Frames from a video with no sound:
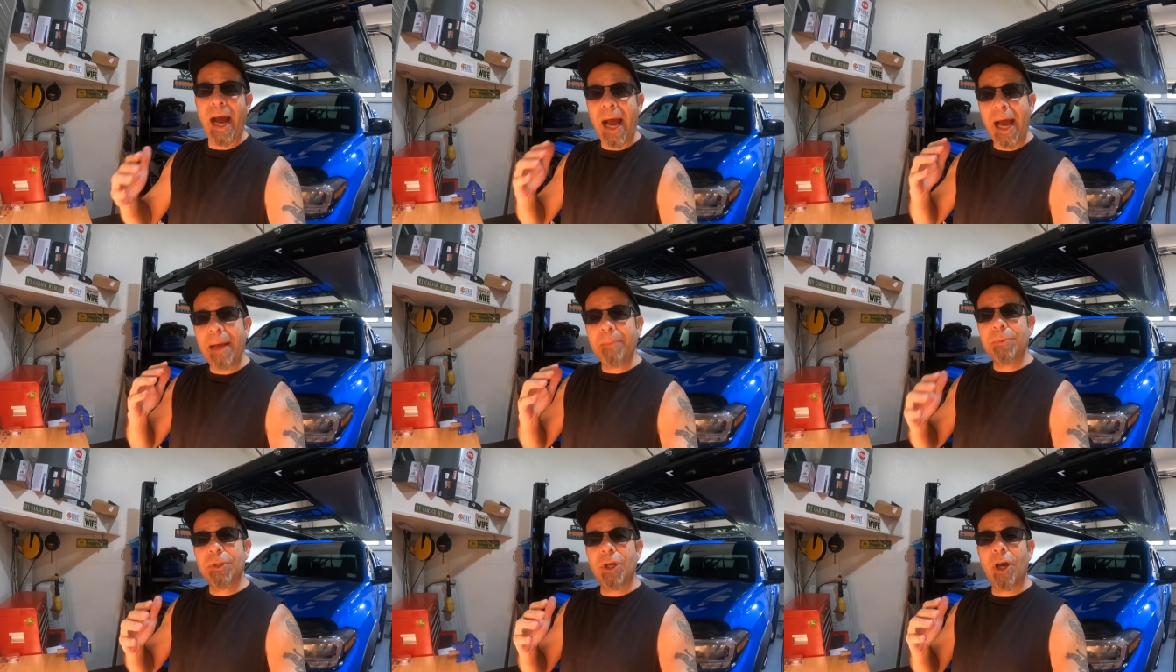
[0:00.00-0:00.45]

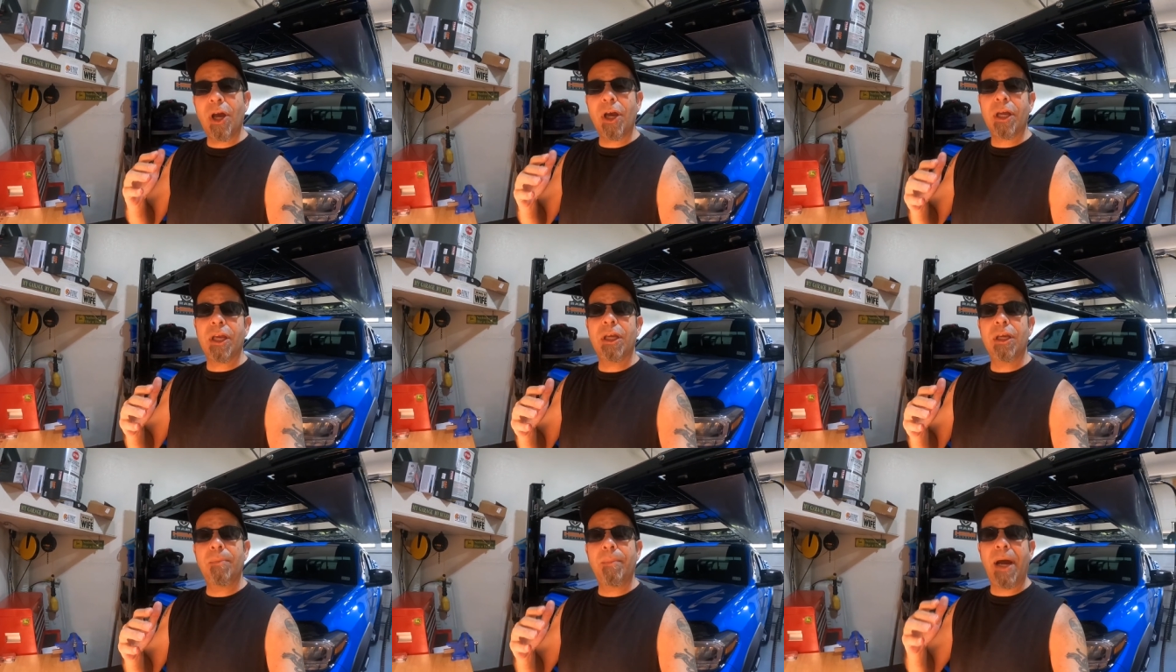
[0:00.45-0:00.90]
I'm
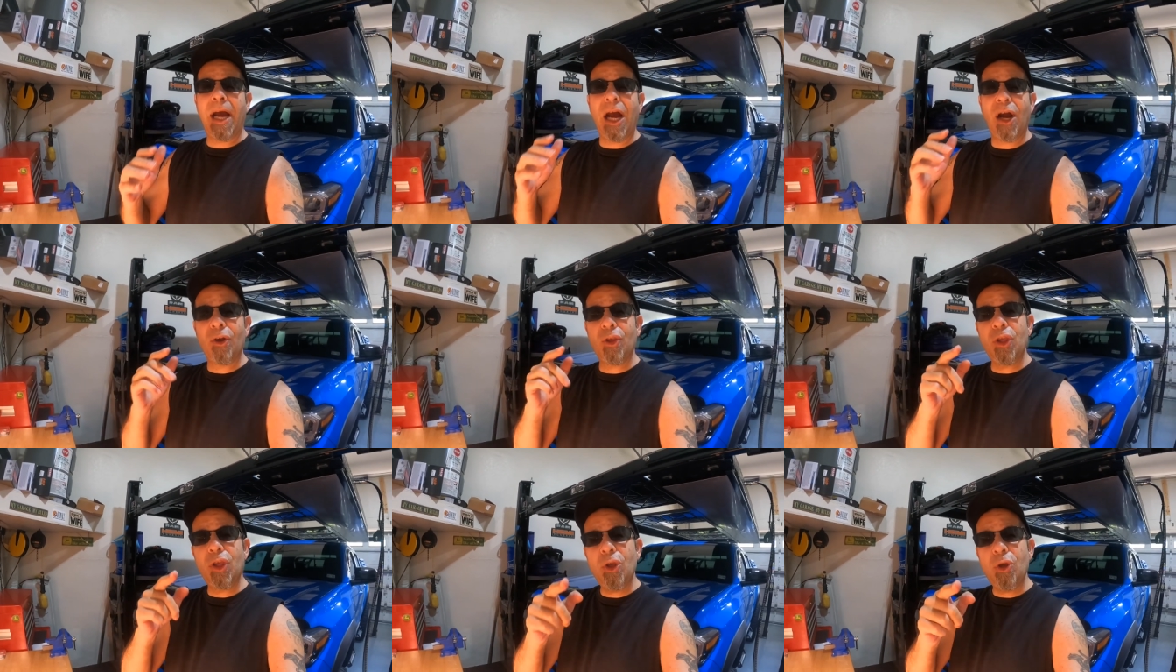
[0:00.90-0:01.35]
talking
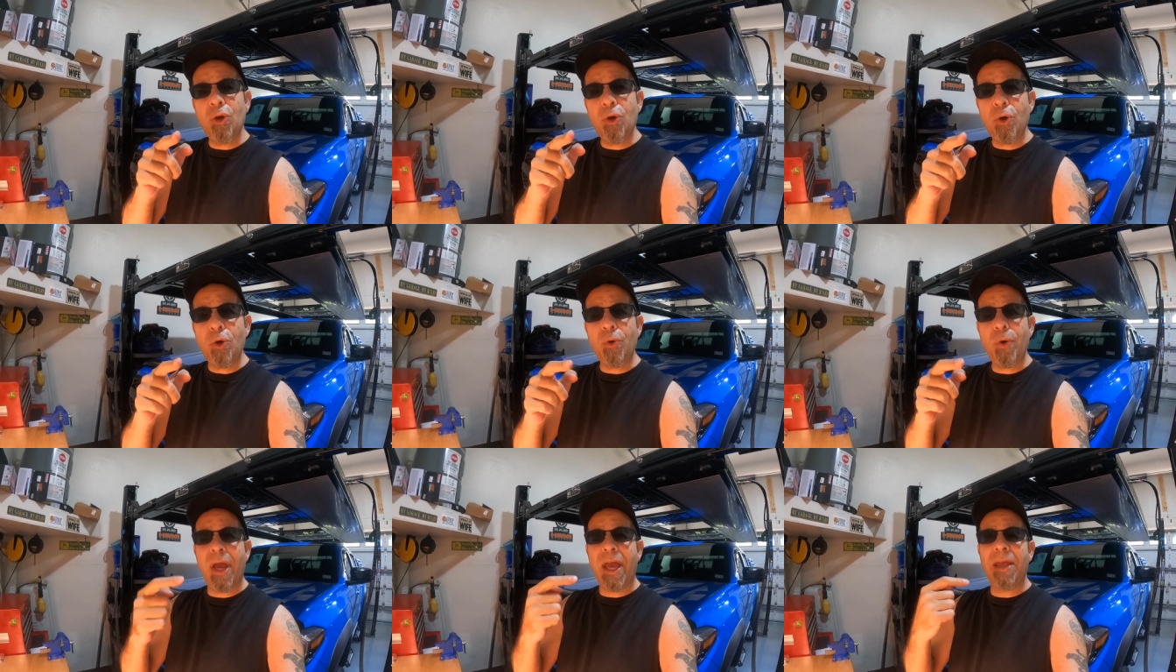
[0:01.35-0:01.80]
about
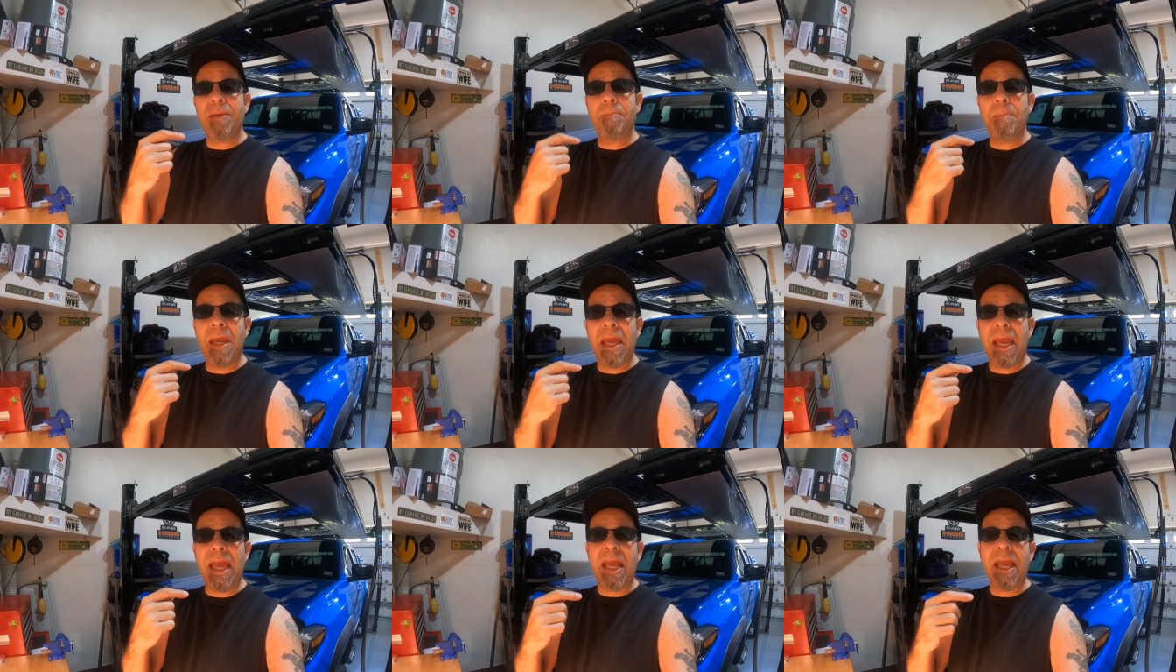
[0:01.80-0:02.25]
you and
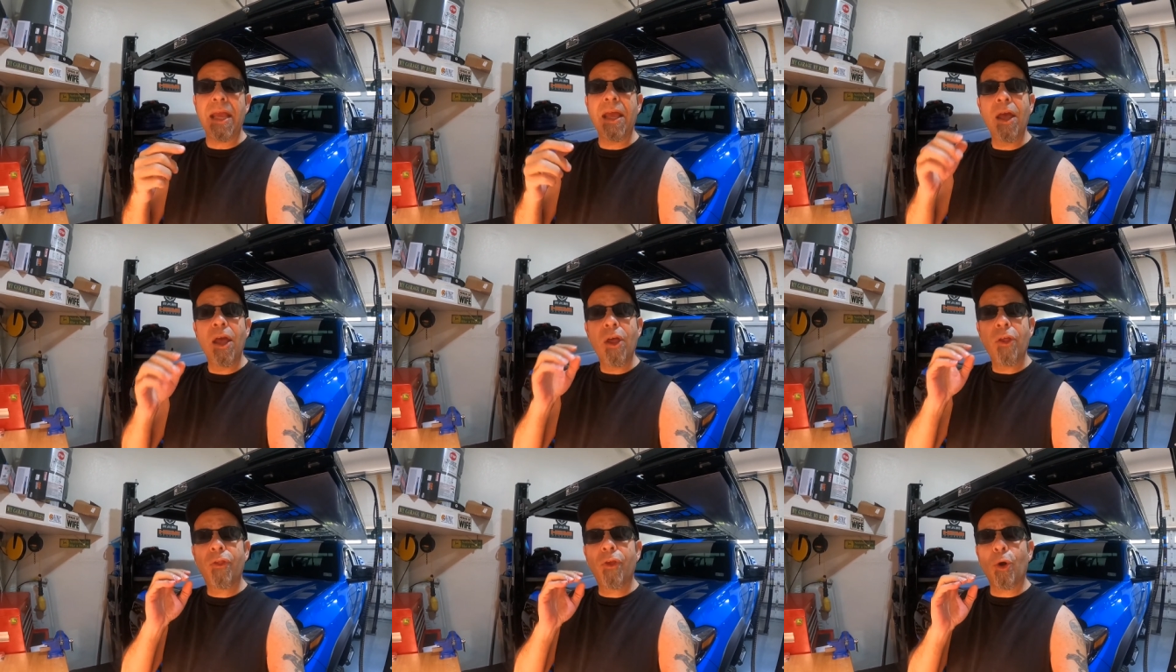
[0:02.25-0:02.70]
me,
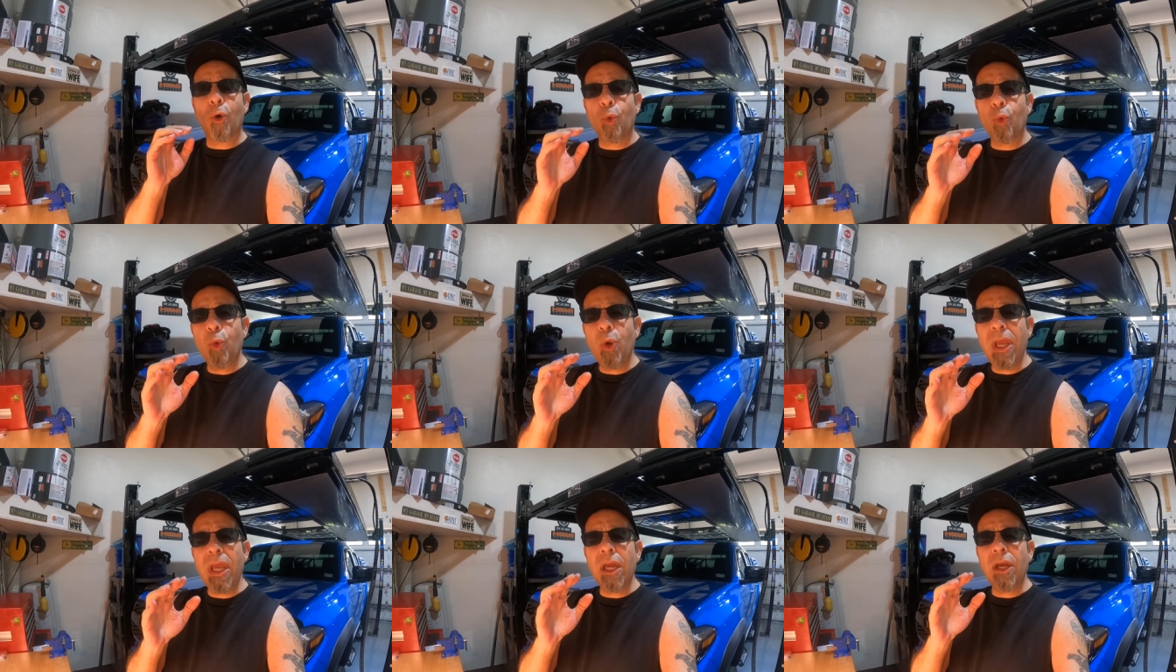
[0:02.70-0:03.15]
the
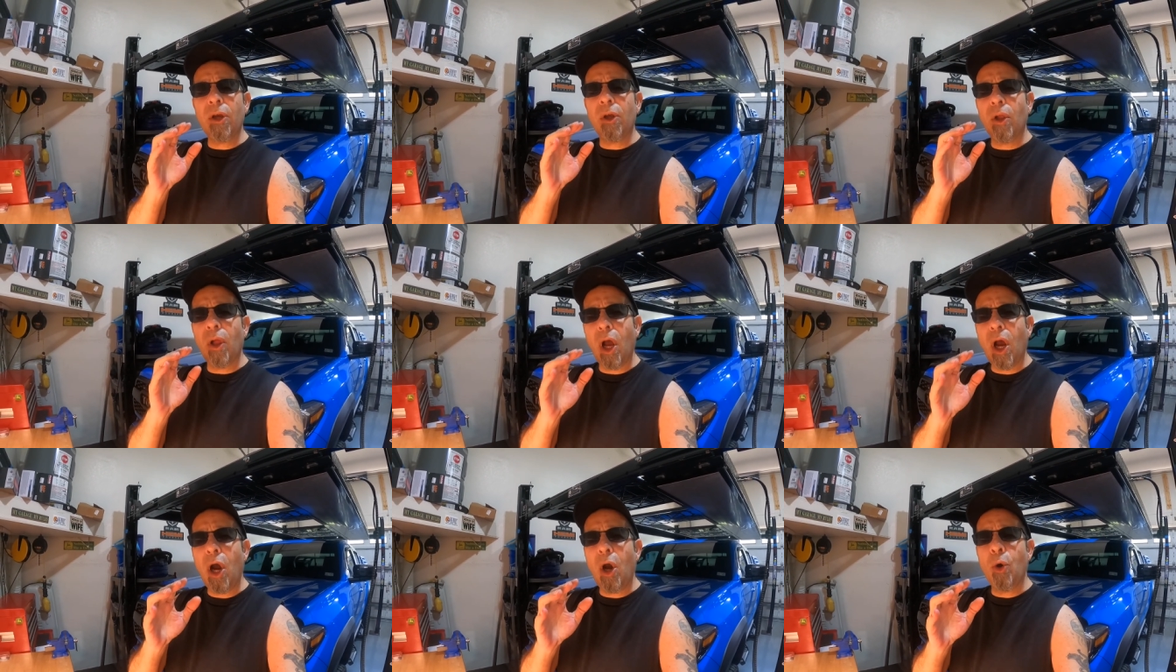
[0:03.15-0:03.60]

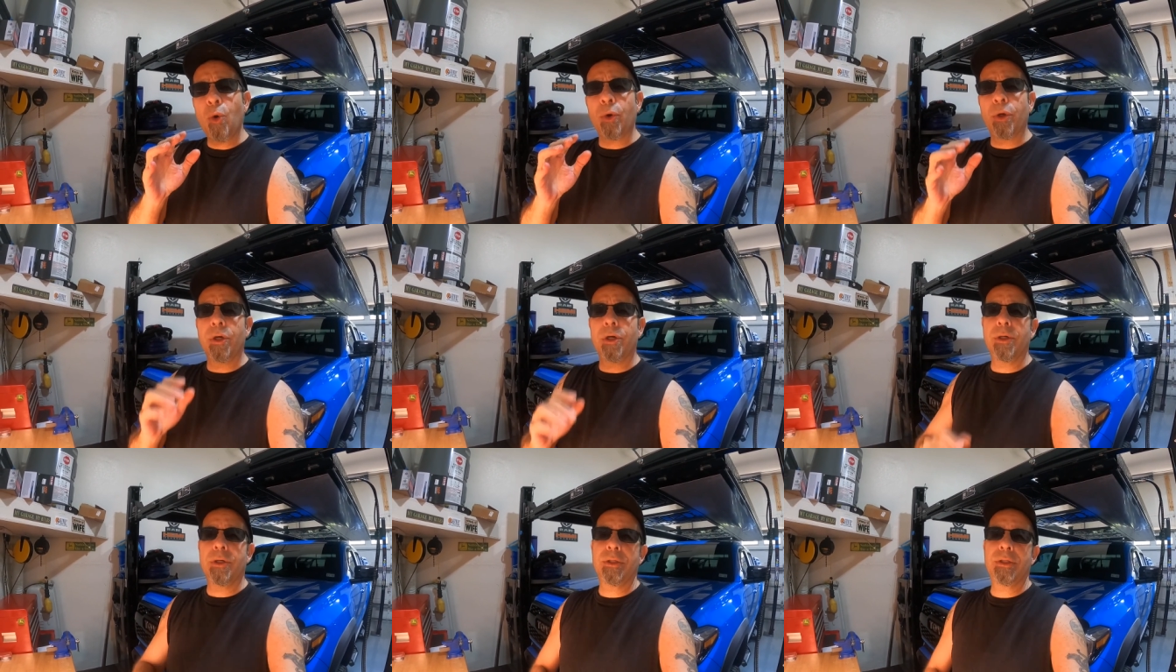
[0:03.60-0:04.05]
real
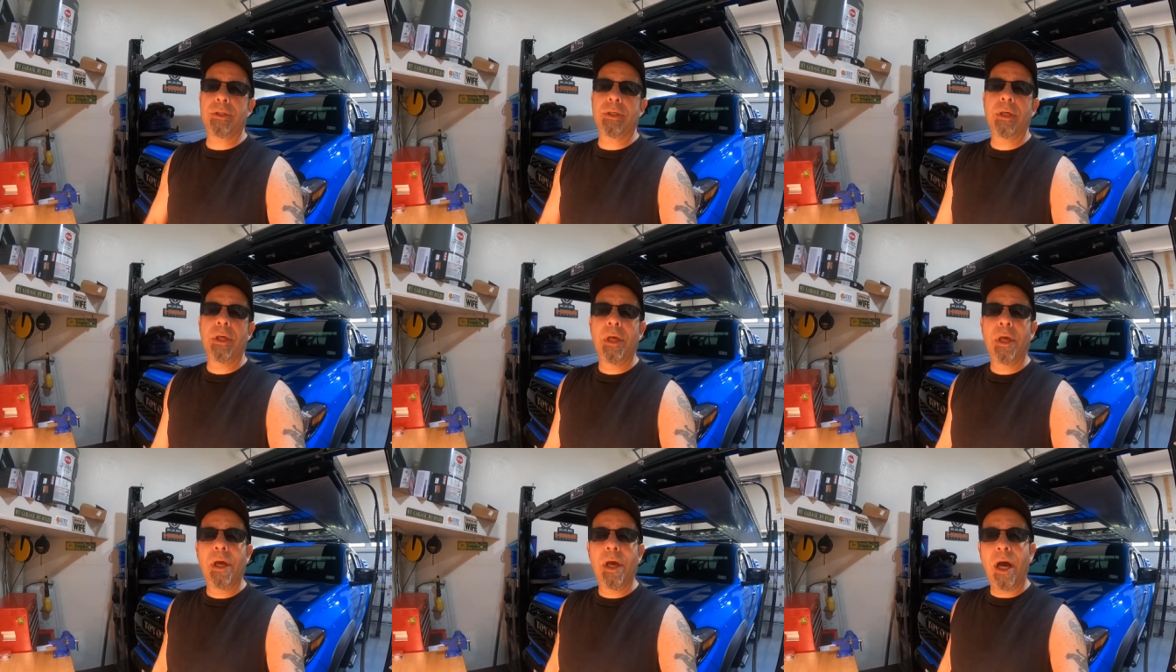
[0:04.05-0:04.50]
owners